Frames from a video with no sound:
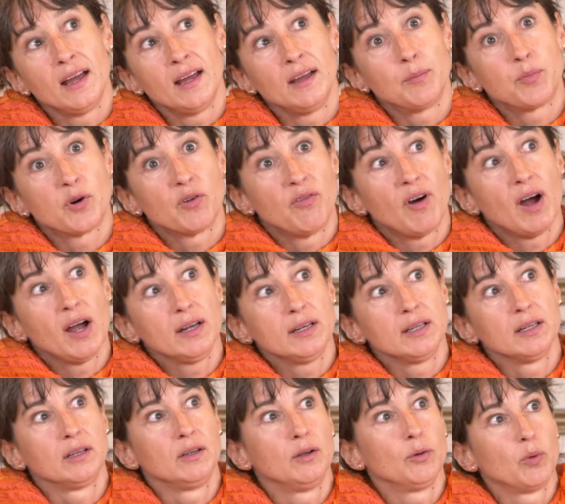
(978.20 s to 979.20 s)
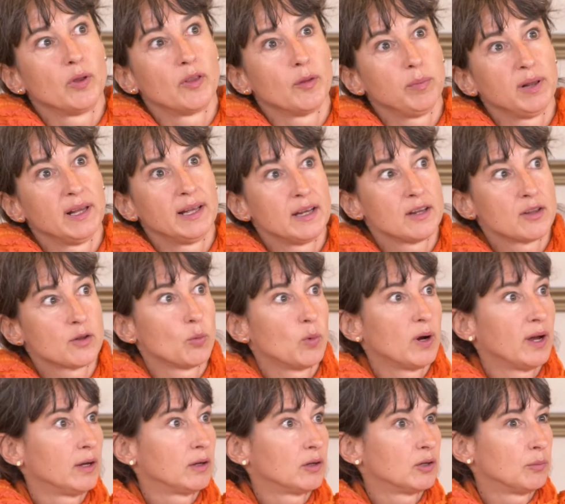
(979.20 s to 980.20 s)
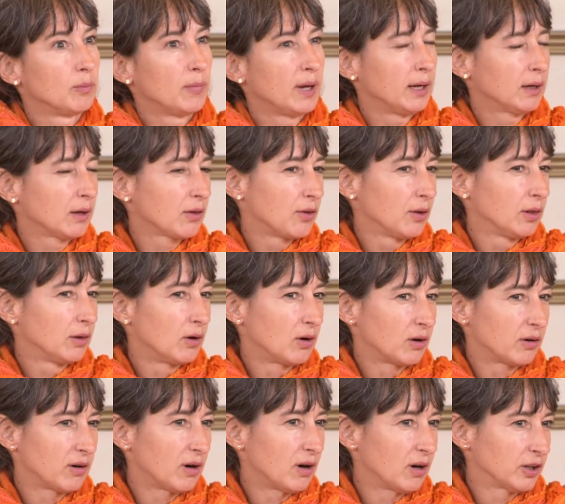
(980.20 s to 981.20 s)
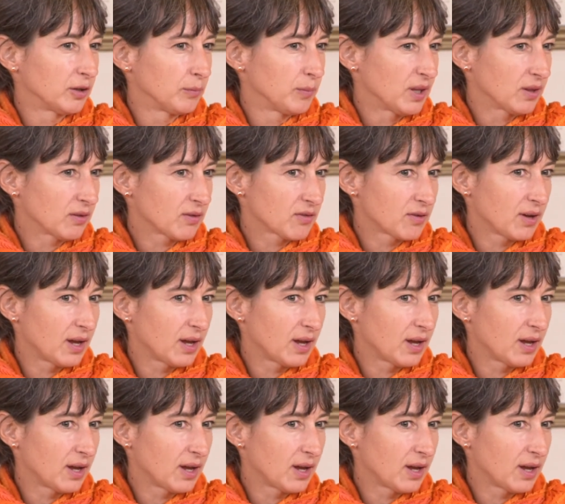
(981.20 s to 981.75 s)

providing you with a place where you can make the longer arguments,